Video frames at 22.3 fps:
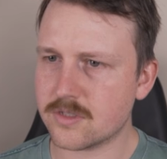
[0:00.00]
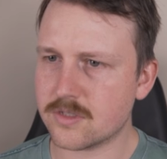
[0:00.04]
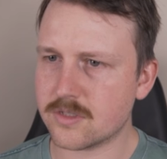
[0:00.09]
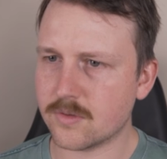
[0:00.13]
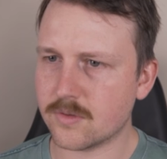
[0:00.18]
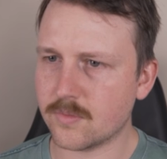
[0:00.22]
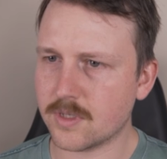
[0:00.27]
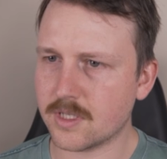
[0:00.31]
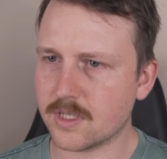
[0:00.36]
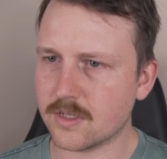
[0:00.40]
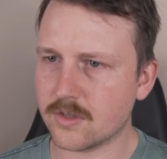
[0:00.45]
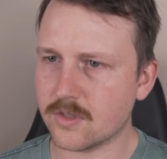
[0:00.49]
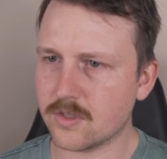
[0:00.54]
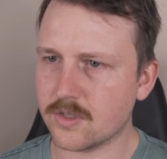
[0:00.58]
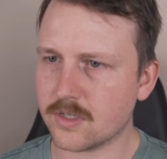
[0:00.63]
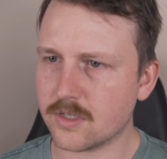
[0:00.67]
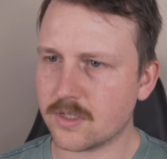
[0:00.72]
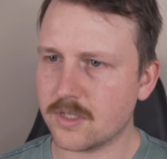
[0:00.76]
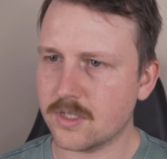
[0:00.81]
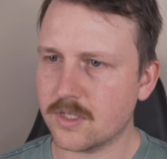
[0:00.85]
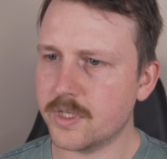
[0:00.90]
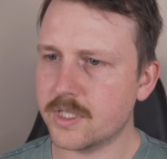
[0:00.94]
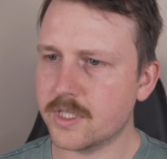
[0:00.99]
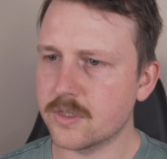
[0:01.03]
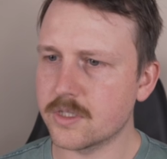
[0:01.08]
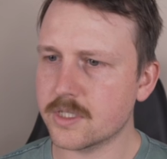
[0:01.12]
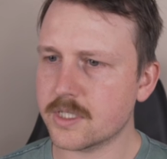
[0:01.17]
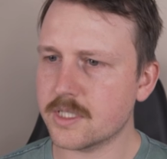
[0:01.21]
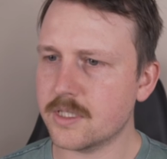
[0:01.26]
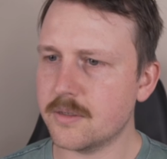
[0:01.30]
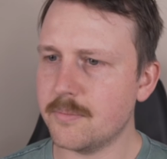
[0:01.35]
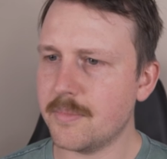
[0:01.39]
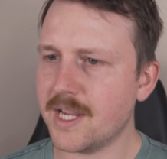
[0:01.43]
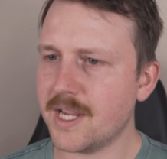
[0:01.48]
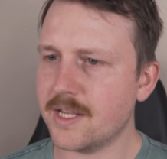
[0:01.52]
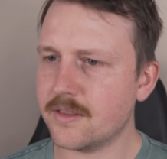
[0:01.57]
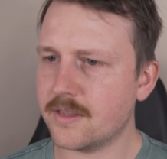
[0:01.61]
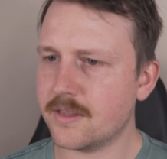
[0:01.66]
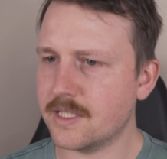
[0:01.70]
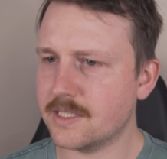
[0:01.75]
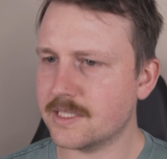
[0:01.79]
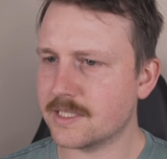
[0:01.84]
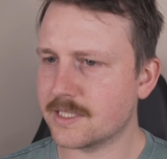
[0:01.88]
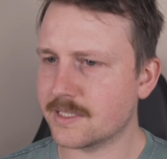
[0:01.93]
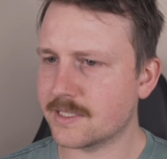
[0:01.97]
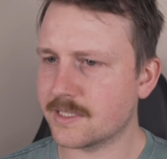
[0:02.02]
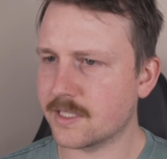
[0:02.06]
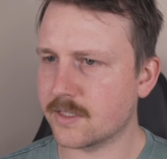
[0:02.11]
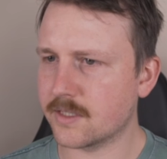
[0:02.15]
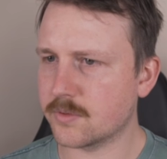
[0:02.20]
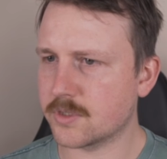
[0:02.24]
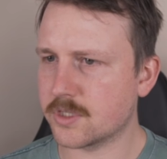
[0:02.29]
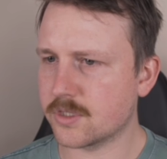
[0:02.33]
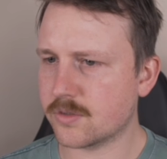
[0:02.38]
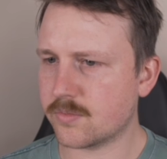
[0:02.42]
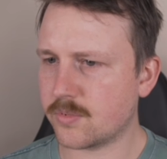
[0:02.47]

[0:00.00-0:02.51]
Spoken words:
So we can look at the main thesis here, which is